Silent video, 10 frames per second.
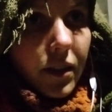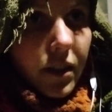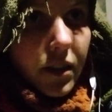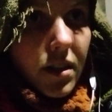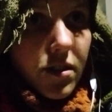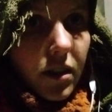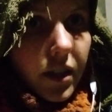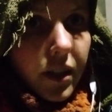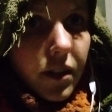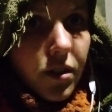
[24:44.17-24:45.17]
then these are
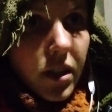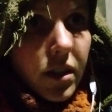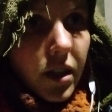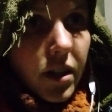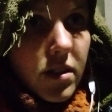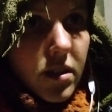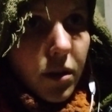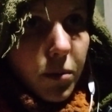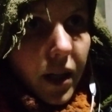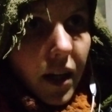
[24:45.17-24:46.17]
like three things
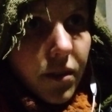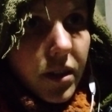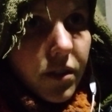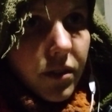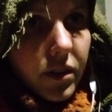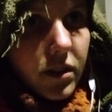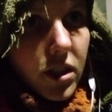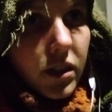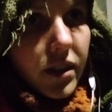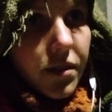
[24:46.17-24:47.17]
that we have there
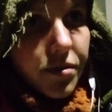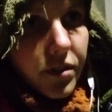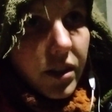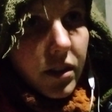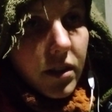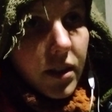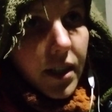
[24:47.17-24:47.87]
which are definite.